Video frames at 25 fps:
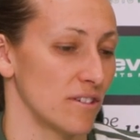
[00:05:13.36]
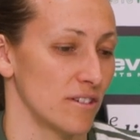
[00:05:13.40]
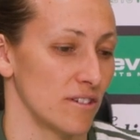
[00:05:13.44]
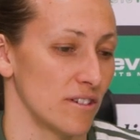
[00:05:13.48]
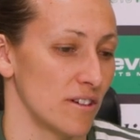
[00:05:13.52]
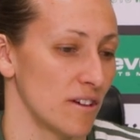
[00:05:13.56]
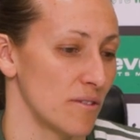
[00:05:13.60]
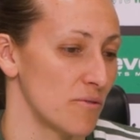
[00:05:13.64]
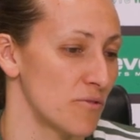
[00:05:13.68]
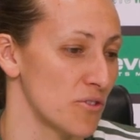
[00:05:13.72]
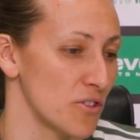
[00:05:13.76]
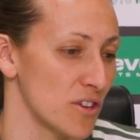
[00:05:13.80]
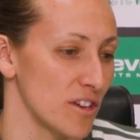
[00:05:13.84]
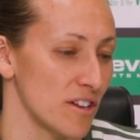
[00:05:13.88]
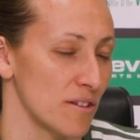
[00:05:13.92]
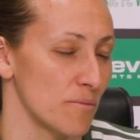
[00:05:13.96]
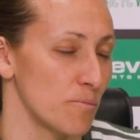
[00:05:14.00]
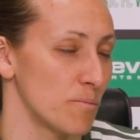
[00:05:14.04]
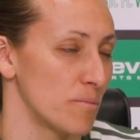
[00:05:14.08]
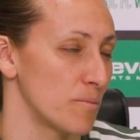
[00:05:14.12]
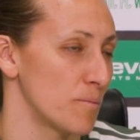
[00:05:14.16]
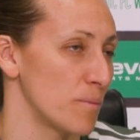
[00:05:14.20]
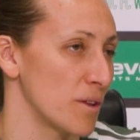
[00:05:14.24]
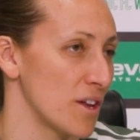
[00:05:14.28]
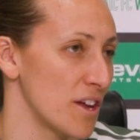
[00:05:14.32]
every
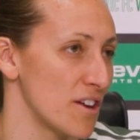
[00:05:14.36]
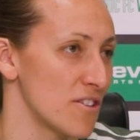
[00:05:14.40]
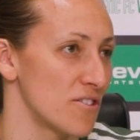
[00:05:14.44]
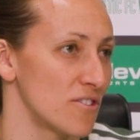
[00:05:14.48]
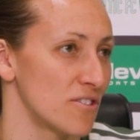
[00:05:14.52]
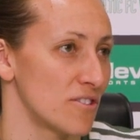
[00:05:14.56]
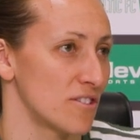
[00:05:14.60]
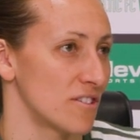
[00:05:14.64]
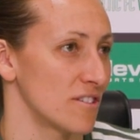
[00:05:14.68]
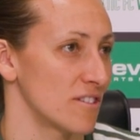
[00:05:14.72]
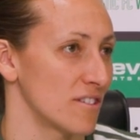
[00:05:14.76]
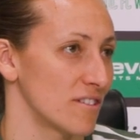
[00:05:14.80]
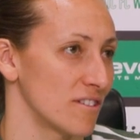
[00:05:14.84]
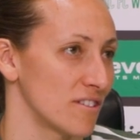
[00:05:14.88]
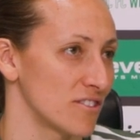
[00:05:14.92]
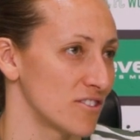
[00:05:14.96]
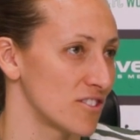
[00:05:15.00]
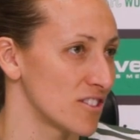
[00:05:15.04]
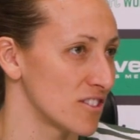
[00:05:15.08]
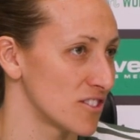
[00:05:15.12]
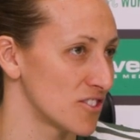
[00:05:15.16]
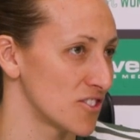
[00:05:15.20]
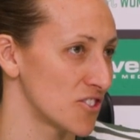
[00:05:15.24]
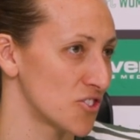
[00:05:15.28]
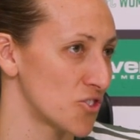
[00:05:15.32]
player
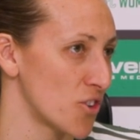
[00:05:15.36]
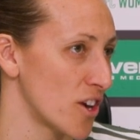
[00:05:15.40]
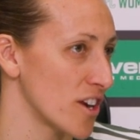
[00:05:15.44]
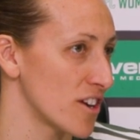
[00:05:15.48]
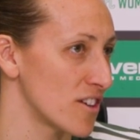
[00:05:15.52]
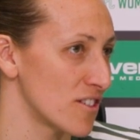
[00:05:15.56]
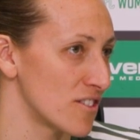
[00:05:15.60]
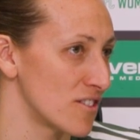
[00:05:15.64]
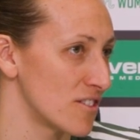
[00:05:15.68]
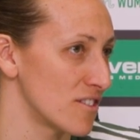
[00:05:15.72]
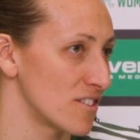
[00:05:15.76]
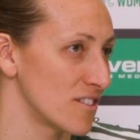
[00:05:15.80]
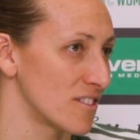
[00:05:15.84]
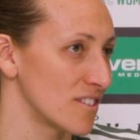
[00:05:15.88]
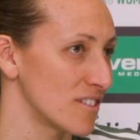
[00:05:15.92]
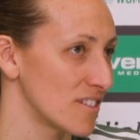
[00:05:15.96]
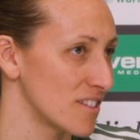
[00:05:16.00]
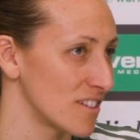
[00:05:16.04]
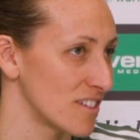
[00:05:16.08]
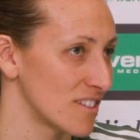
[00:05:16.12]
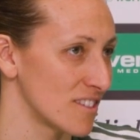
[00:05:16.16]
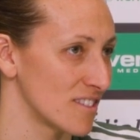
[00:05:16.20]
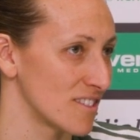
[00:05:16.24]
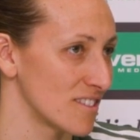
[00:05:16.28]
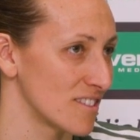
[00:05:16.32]
until the striker
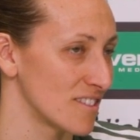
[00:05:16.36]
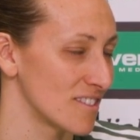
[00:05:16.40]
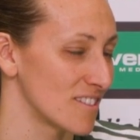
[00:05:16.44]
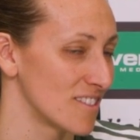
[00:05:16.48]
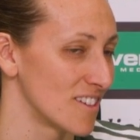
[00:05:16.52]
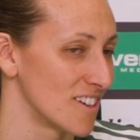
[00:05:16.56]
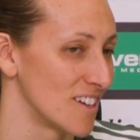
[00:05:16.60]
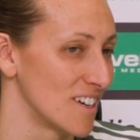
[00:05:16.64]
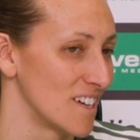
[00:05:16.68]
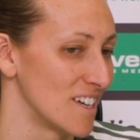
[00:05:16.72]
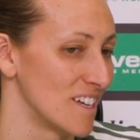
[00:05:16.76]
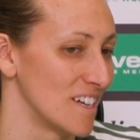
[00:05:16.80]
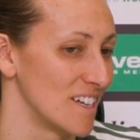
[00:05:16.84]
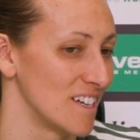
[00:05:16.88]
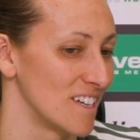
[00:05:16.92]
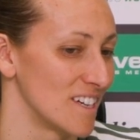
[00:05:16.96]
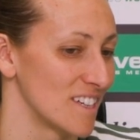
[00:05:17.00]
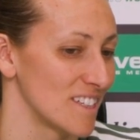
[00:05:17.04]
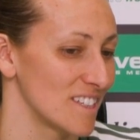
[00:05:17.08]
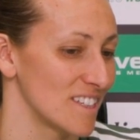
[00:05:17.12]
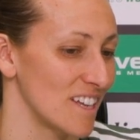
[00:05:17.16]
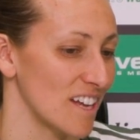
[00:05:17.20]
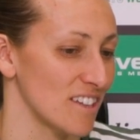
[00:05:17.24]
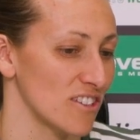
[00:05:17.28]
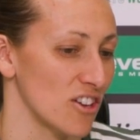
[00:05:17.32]
and
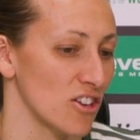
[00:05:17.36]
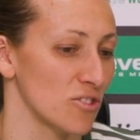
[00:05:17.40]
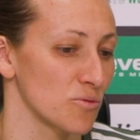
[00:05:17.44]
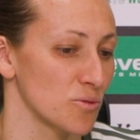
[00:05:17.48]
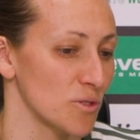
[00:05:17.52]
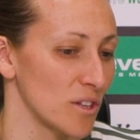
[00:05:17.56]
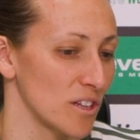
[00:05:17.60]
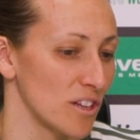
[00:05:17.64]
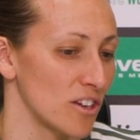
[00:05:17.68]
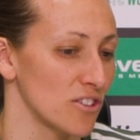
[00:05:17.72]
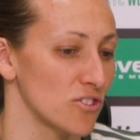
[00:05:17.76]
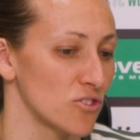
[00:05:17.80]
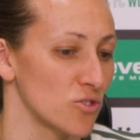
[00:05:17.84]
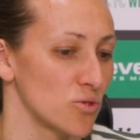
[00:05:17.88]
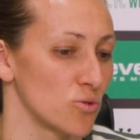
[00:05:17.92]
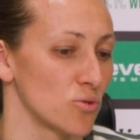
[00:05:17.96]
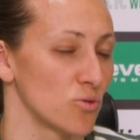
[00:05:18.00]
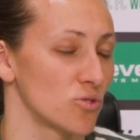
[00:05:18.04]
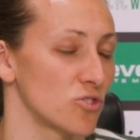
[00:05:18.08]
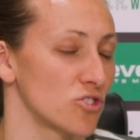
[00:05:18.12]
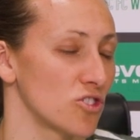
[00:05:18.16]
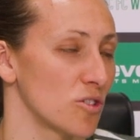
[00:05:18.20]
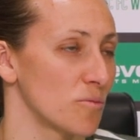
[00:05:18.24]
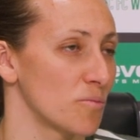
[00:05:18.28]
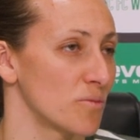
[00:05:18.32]
that helps a lot
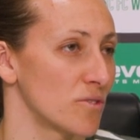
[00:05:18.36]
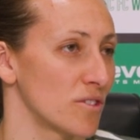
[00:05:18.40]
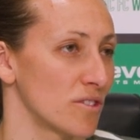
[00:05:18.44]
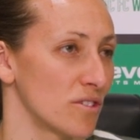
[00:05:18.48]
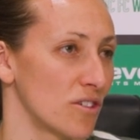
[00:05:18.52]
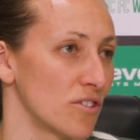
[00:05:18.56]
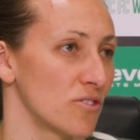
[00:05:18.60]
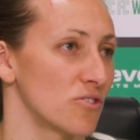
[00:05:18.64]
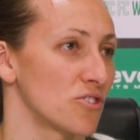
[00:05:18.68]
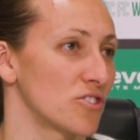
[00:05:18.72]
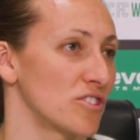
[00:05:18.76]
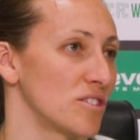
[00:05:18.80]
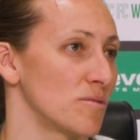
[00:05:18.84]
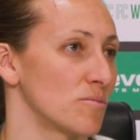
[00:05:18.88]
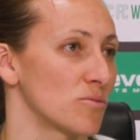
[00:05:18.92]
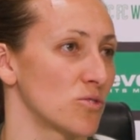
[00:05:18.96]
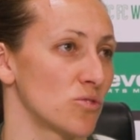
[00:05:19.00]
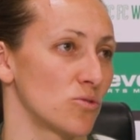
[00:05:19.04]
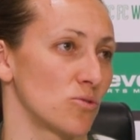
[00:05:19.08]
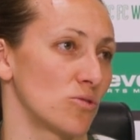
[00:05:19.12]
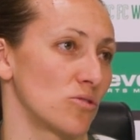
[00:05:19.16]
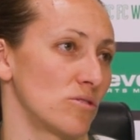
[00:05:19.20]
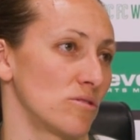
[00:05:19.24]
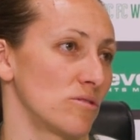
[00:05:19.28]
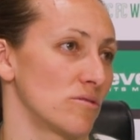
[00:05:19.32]
to stop the other teams
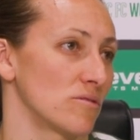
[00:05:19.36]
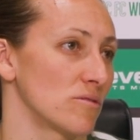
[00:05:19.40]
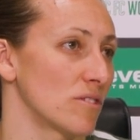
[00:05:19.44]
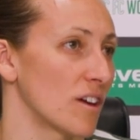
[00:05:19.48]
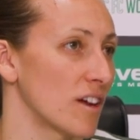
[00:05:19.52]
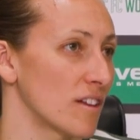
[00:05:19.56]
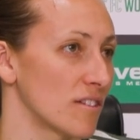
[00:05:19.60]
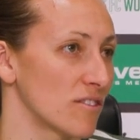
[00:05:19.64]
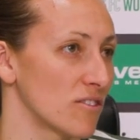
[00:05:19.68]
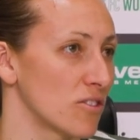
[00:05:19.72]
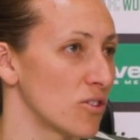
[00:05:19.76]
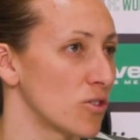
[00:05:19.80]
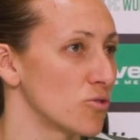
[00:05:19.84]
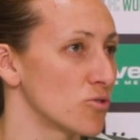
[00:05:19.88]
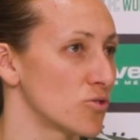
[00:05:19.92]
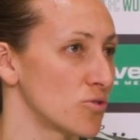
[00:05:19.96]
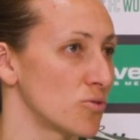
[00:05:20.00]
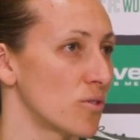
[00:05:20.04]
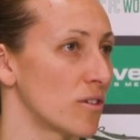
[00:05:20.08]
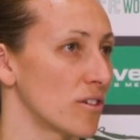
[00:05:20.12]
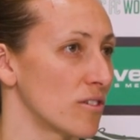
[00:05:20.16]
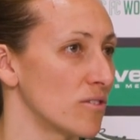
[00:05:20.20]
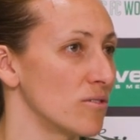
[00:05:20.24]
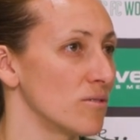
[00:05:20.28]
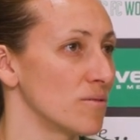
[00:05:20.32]
to get close
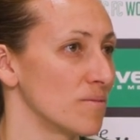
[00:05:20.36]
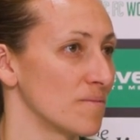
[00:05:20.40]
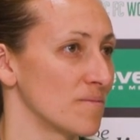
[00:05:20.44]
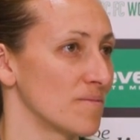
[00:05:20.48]
to our goal.